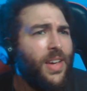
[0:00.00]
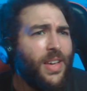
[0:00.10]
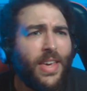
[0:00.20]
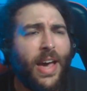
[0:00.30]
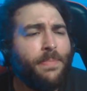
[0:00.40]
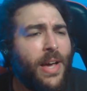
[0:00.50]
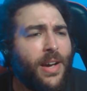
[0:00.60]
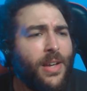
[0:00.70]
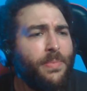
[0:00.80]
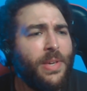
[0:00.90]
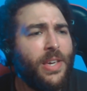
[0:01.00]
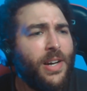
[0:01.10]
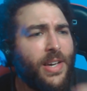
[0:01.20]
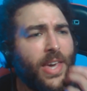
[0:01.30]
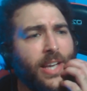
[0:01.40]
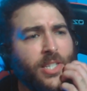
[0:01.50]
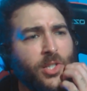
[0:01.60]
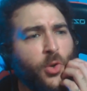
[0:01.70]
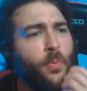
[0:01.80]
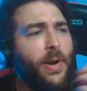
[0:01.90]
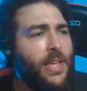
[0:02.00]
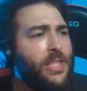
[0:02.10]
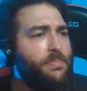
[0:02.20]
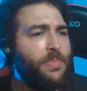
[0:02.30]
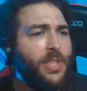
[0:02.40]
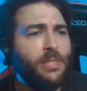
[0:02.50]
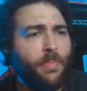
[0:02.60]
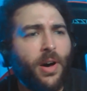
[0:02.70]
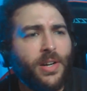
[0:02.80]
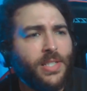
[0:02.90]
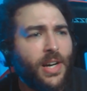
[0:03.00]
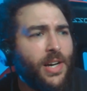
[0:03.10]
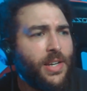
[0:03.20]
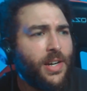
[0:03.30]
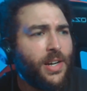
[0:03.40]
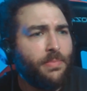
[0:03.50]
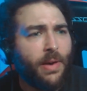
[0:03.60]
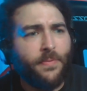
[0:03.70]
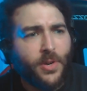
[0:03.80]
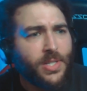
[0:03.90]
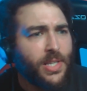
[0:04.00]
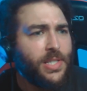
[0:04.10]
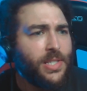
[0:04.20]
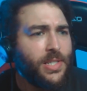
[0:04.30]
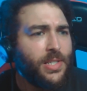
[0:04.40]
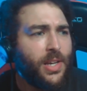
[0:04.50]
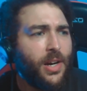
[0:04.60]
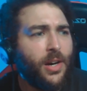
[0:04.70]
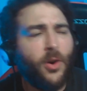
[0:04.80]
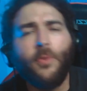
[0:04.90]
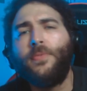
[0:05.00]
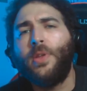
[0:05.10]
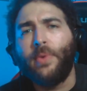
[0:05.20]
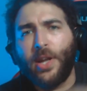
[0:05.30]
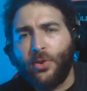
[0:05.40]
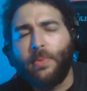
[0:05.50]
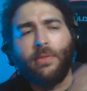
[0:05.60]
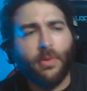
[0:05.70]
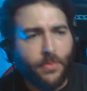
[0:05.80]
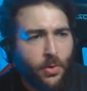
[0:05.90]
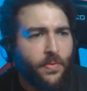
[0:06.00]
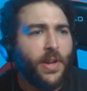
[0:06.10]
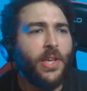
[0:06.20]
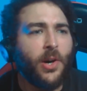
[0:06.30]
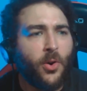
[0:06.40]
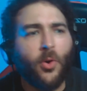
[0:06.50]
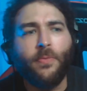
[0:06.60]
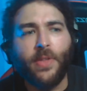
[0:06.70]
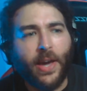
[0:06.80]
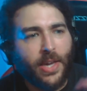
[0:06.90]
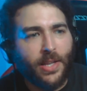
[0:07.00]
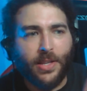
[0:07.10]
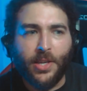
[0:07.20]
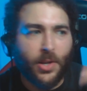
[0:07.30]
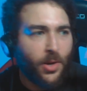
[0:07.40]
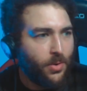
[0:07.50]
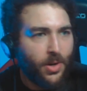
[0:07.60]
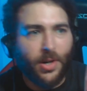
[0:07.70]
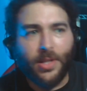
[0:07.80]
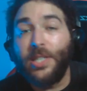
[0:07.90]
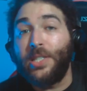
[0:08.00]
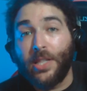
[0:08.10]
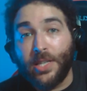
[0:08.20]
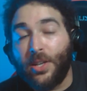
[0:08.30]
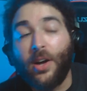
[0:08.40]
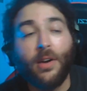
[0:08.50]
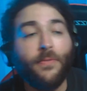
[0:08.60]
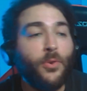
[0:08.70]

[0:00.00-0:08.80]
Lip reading: Yeah, I'm not gonna be catching too many of these bars on my first listen. Hopefully when I do my review video, hopefully I can, you know, listen to the song a few